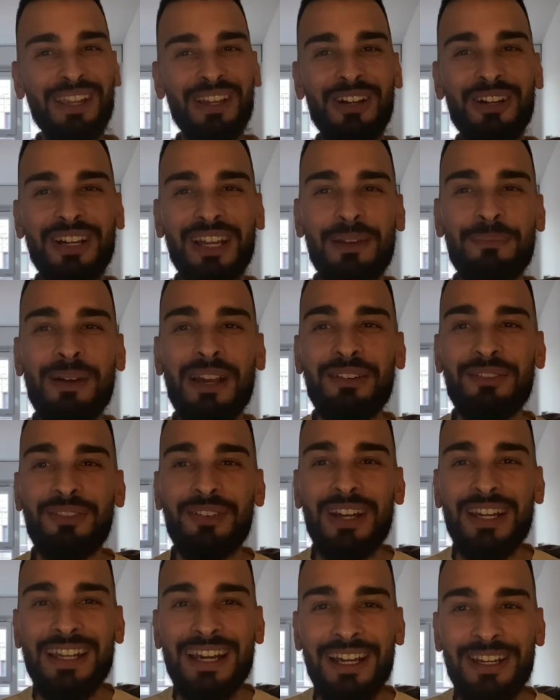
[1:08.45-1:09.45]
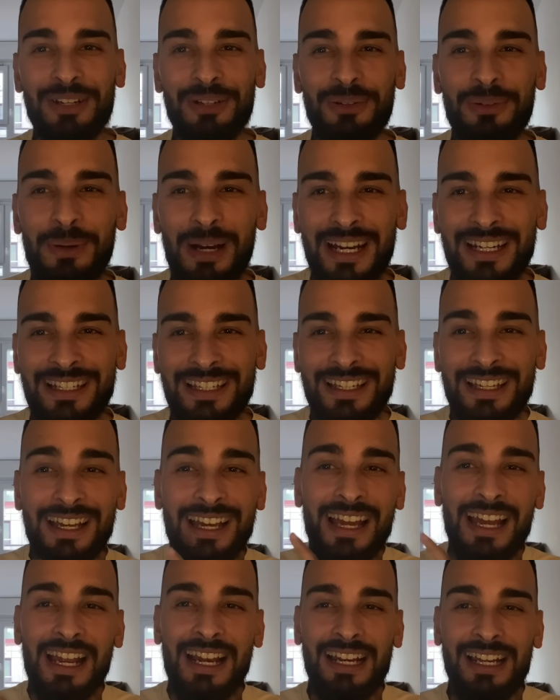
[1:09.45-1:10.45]
Okay, my friend, are you ready?
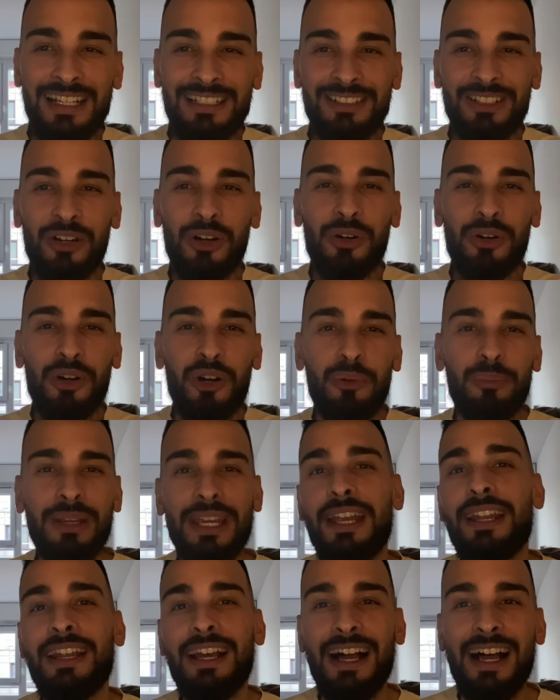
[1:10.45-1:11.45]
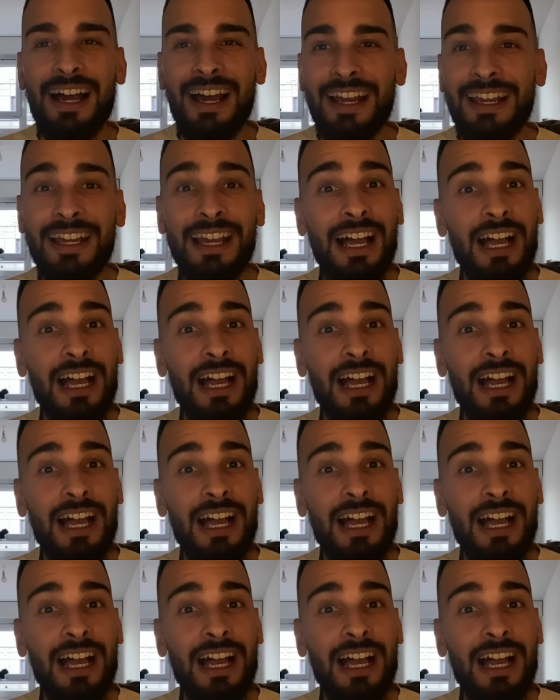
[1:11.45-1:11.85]
Let's go, Kobe and I.